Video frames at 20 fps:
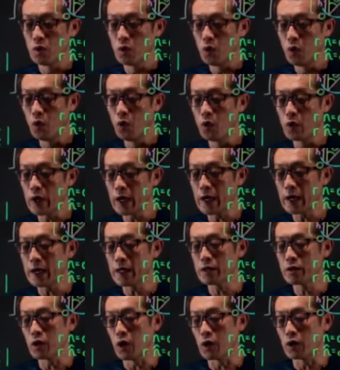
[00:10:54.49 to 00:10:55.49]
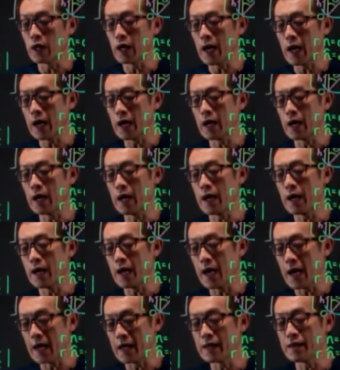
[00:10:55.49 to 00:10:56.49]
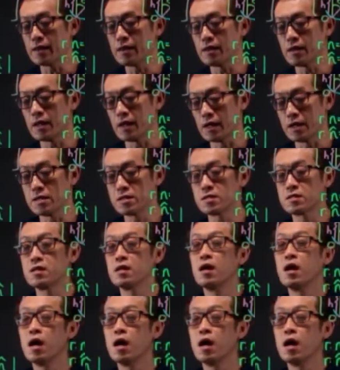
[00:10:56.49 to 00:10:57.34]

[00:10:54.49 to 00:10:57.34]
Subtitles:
OA dot n is